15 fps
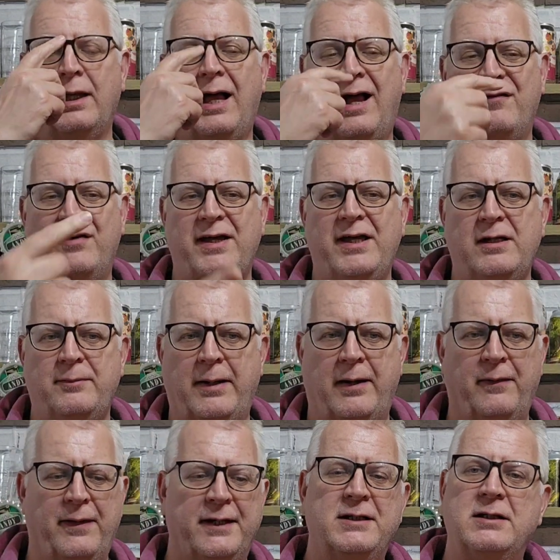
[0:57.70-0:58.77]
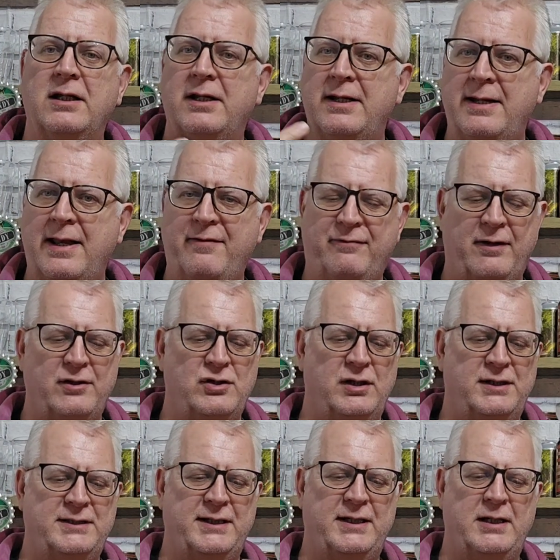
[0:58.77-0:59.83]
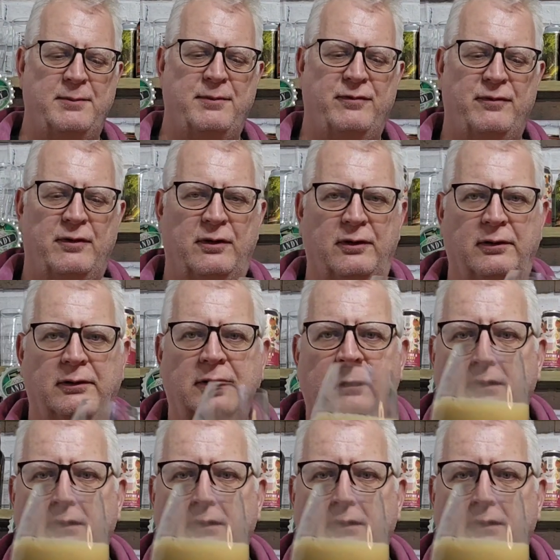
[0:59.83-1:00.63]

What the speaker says: I've heard about this, never actually seen it before.